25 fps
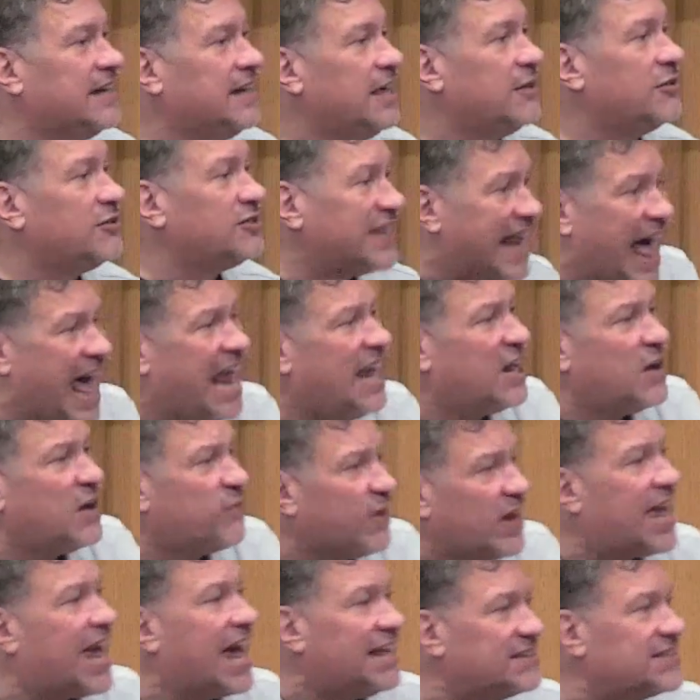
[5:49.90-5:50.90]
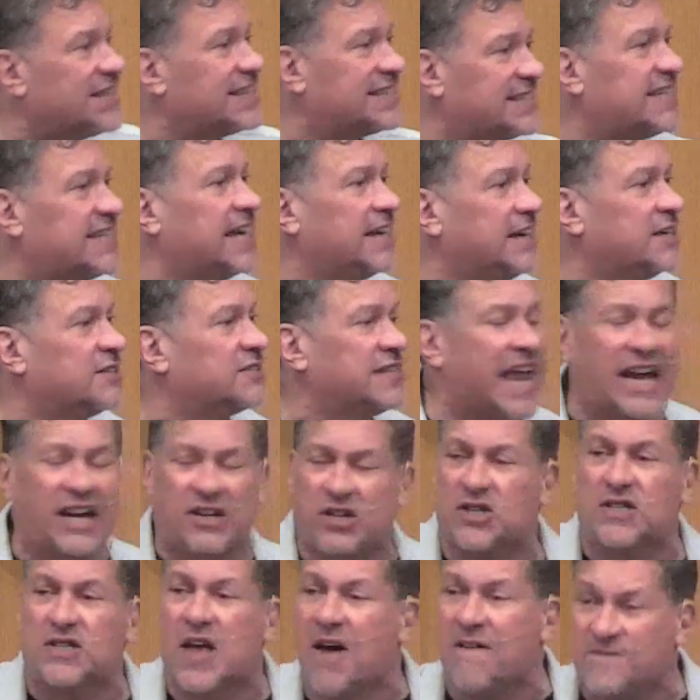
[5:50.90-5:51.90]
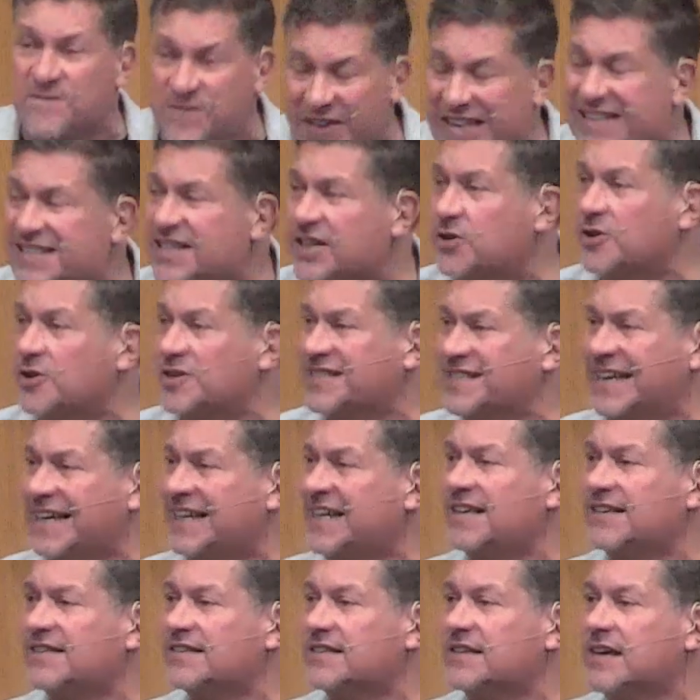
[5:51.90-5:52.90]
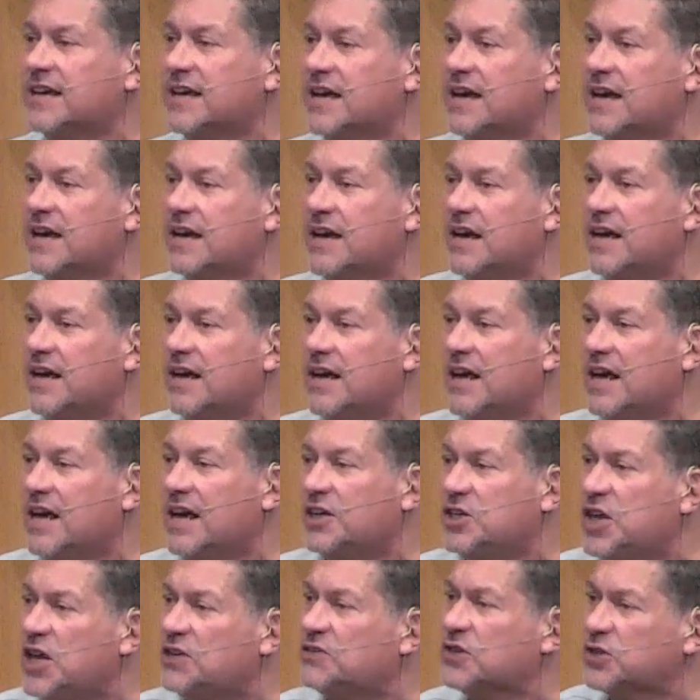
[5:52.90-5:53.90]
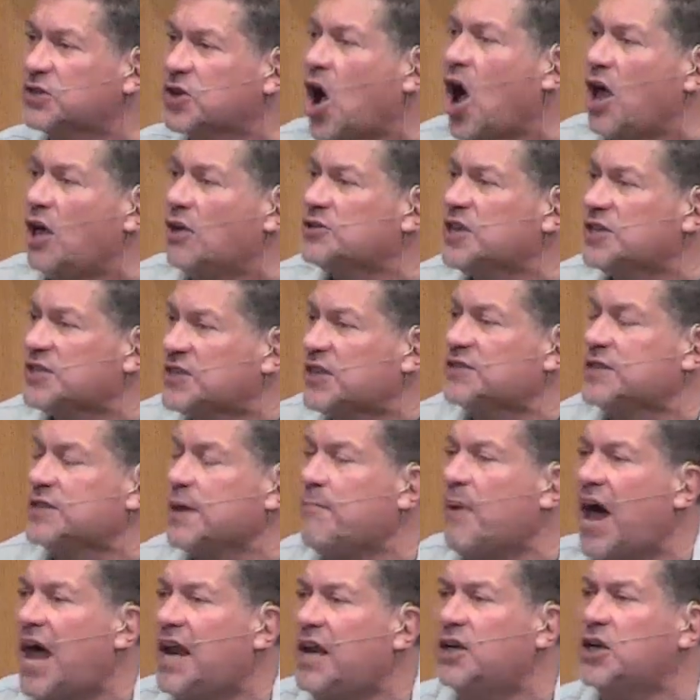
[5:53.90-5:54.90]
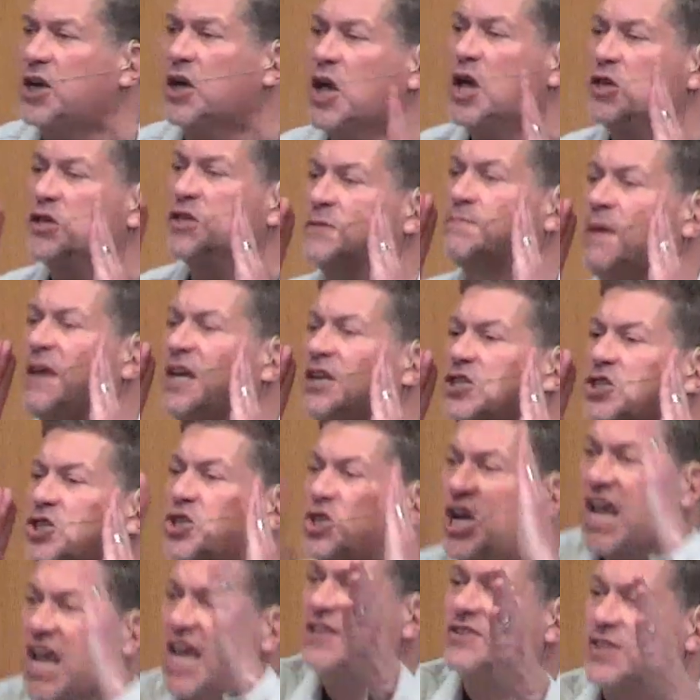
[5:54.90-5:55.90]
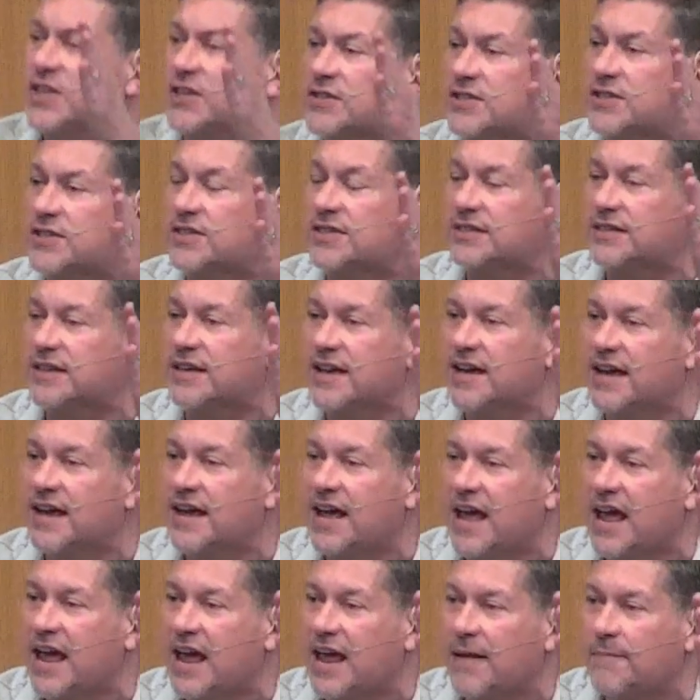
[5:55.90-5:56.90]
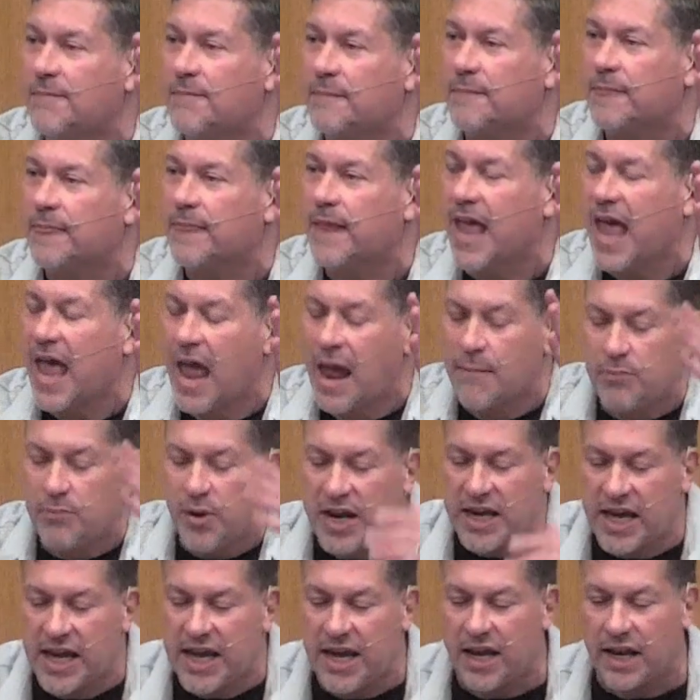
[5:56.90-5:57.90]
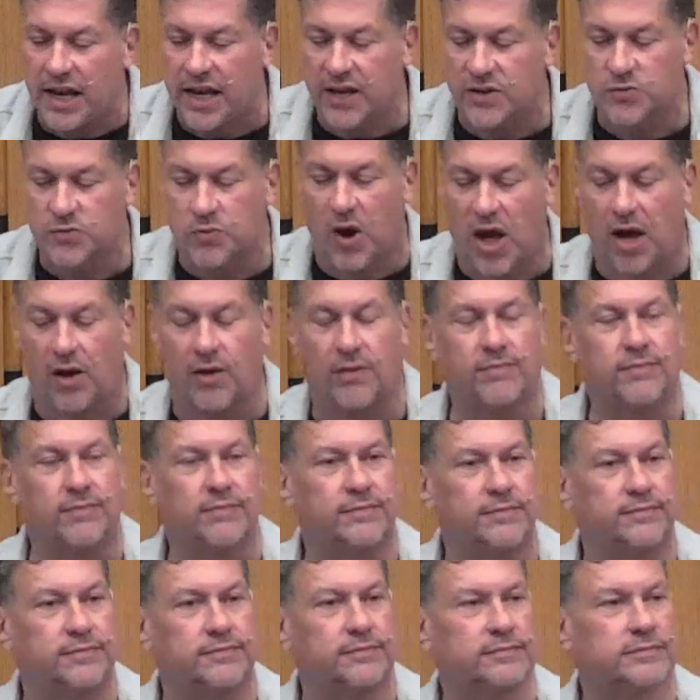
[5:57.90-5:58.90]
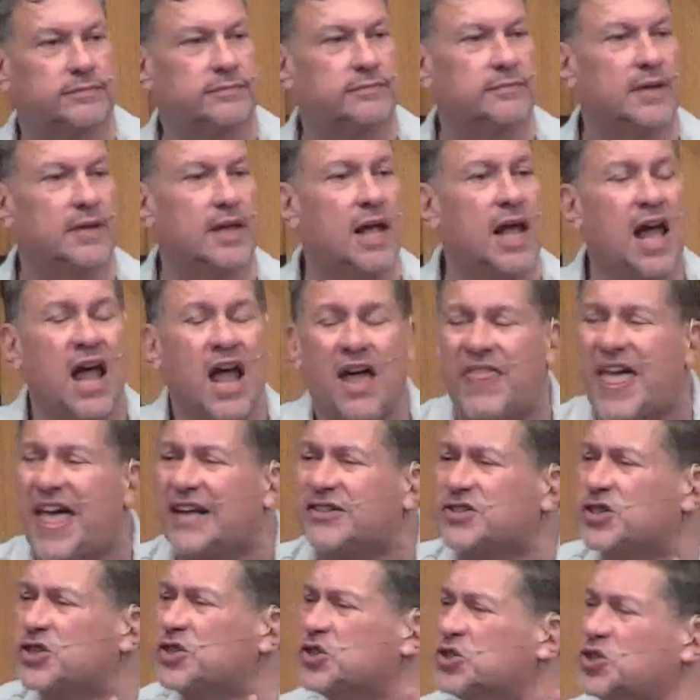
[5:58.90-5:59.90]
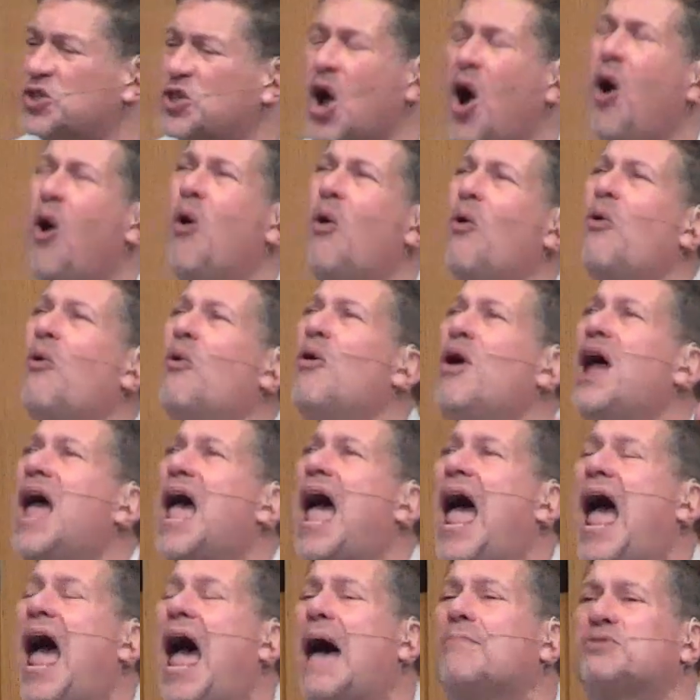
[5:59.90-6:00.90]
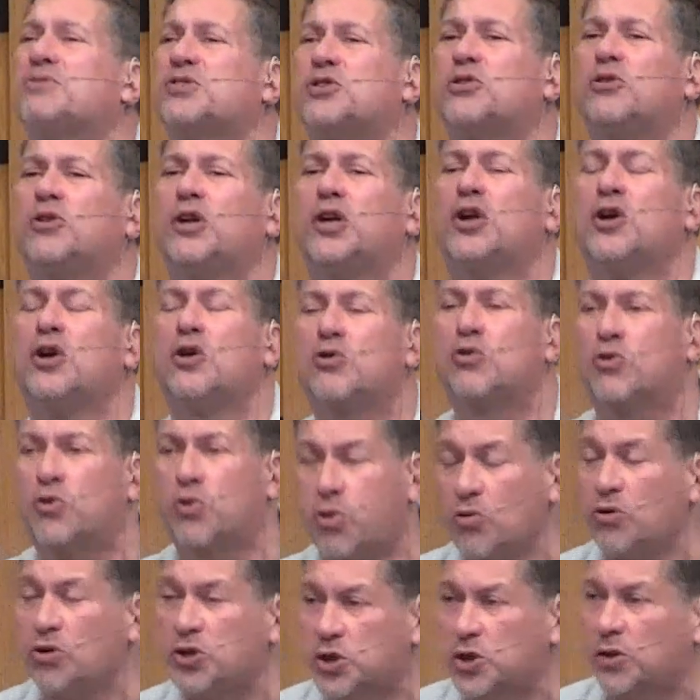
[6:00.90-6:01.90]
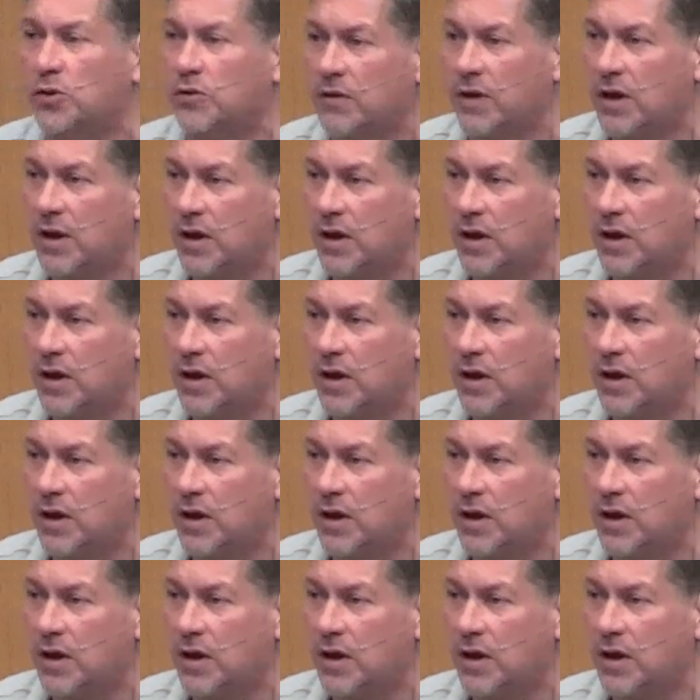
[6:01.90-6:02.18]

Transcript: There's a lot of different kinds of sickness, not just physical sickness. Jesus calls us as the body to speak Jesus and bring healing as well. That's so absolutely crucial